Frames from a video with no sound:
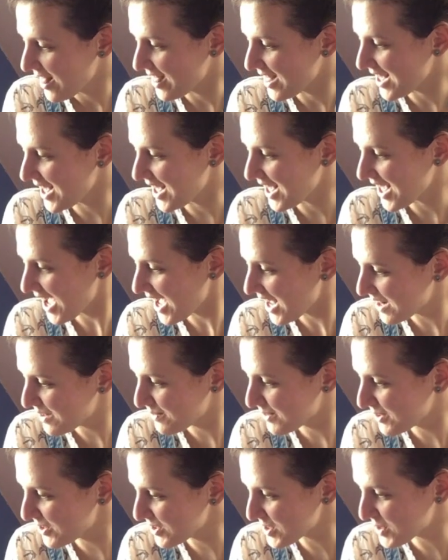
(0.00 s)
The
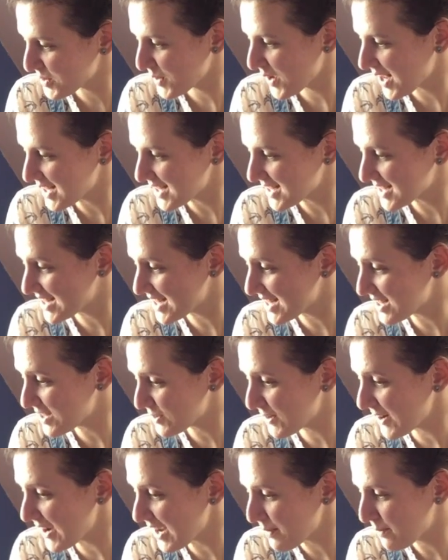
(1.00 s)
animals went in
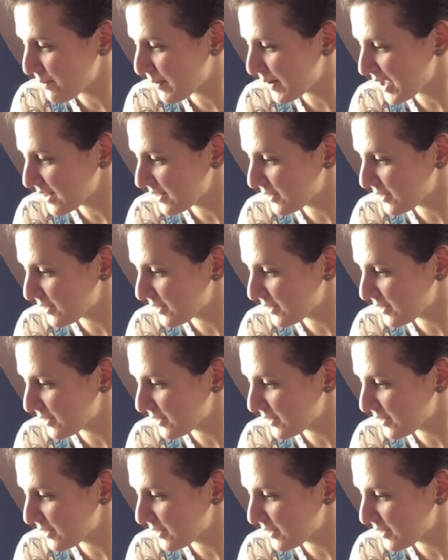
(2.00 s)
three by